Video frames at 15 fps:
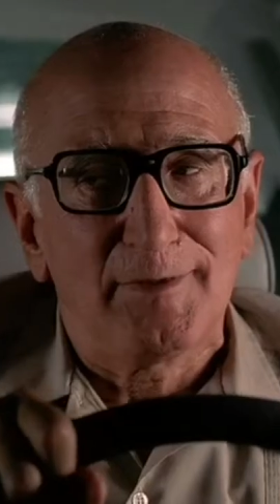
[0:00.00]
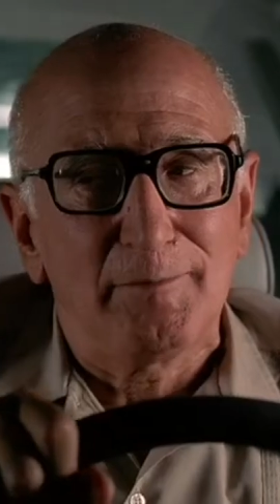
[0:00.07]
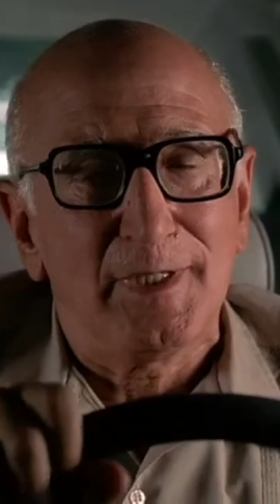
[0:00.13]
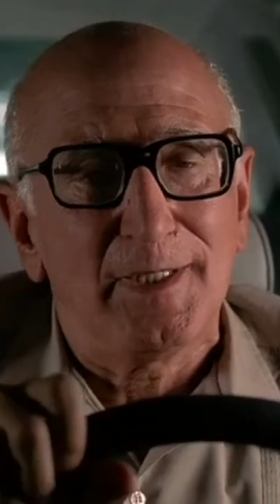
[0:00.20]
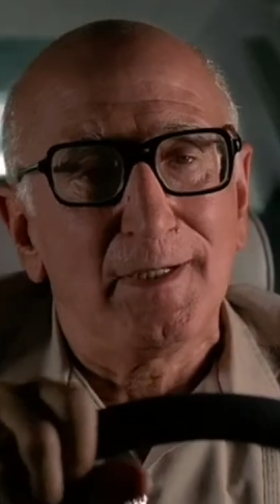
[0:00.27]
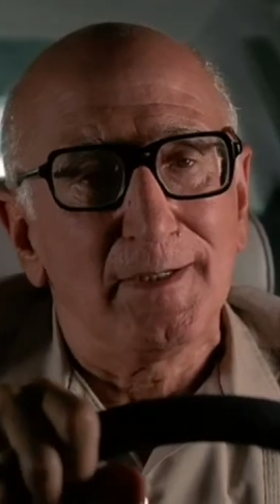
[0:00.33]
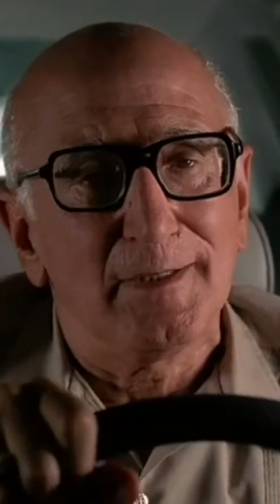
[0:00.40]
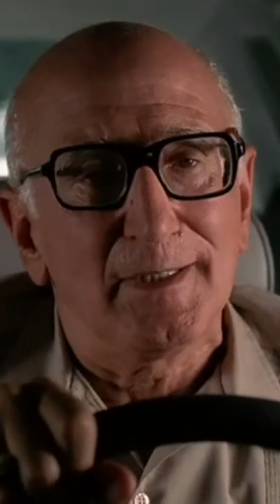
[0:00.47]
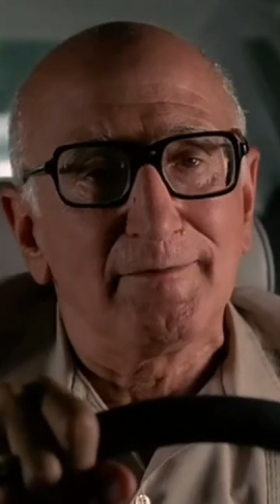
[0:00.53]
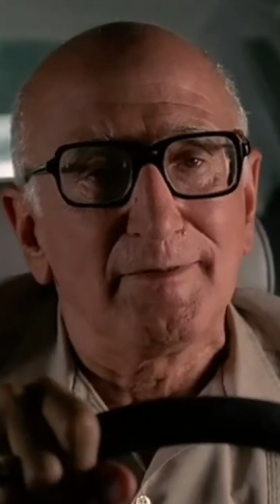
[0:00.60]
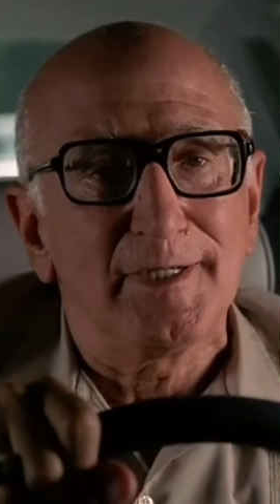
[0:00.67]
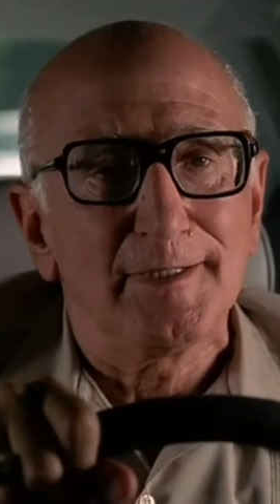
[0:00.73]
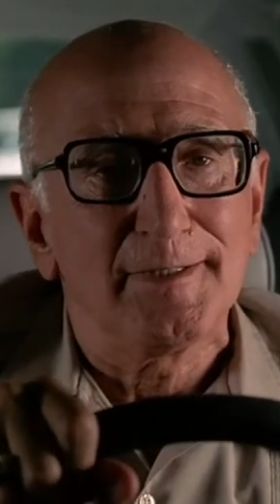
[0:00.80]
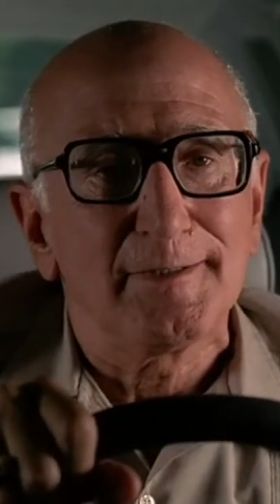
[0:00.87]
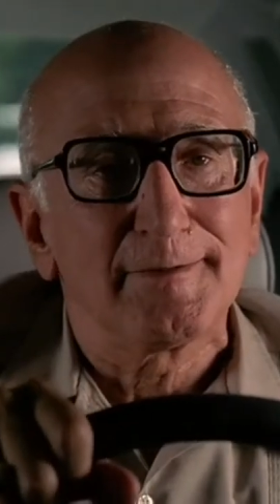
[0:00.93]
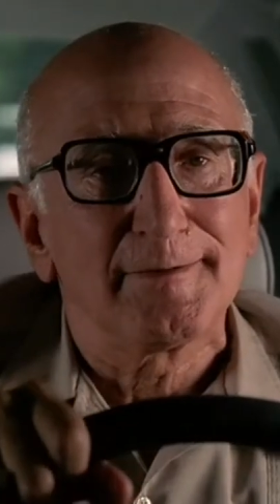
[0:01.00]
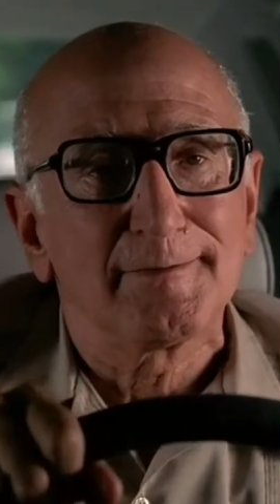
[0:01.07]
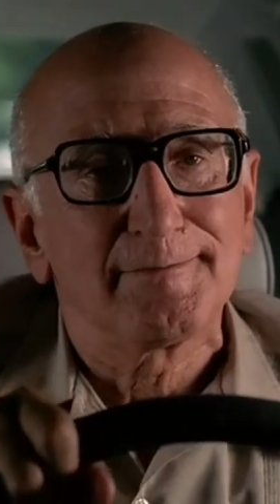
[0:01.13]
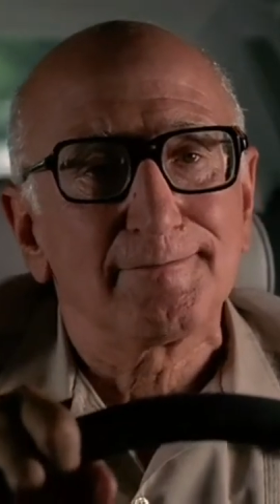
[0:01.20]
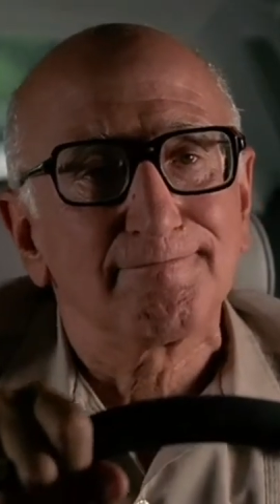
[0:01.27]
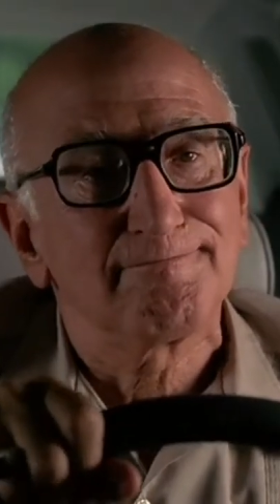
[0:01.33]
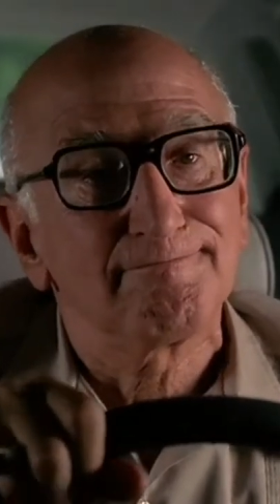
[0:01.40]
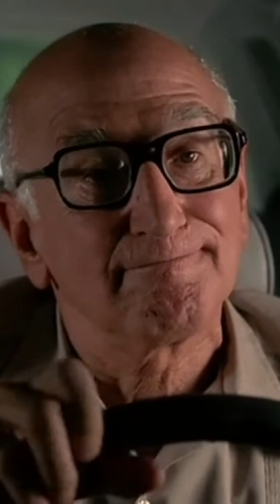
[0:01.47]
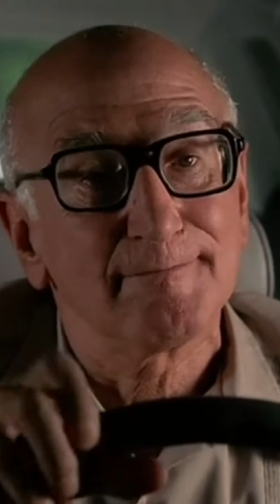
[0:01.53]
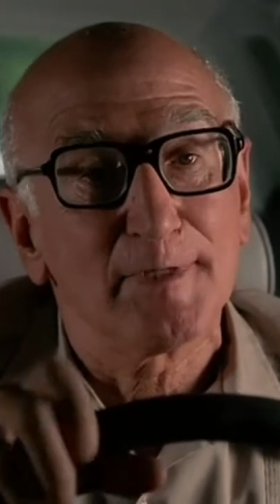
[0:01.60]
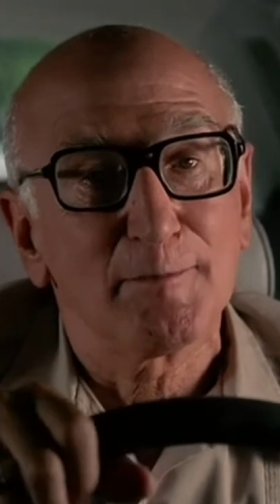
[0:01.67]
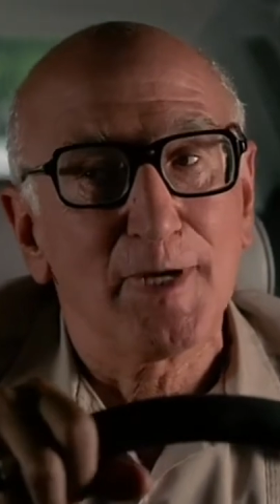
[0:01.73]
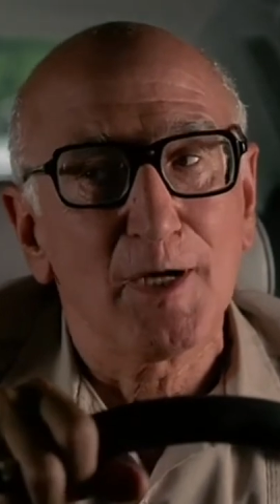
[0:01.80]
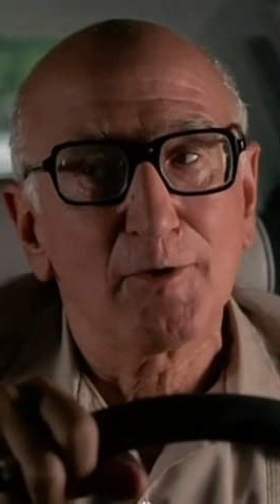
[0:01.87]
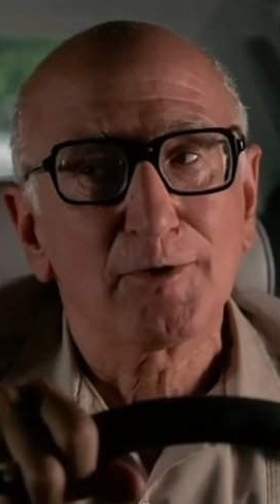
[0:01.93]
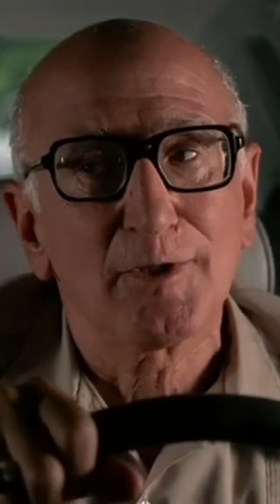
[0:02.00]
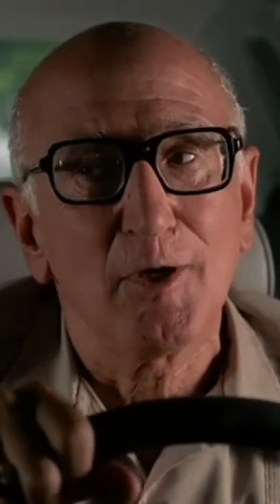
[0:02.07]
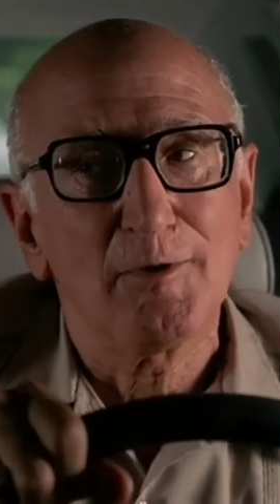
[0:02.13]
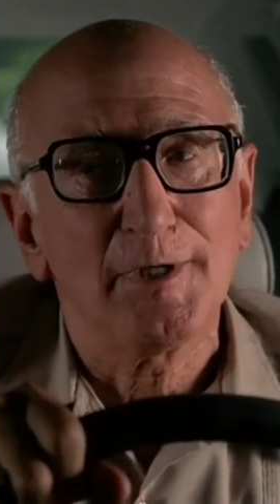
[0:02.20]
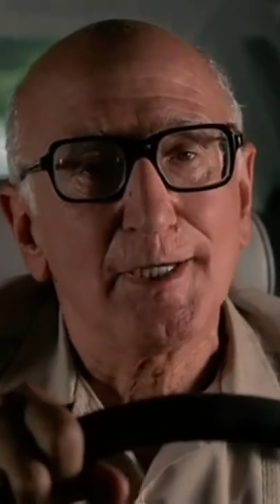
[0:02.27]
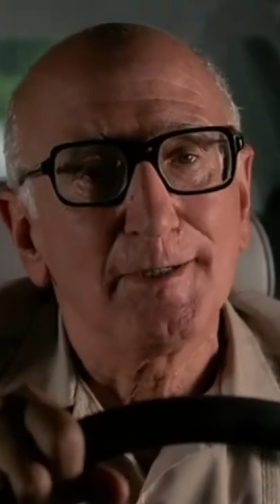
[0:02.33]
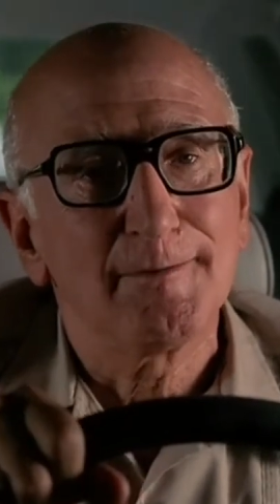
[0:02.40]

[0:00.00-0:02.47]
to be done, Livia. About Tony.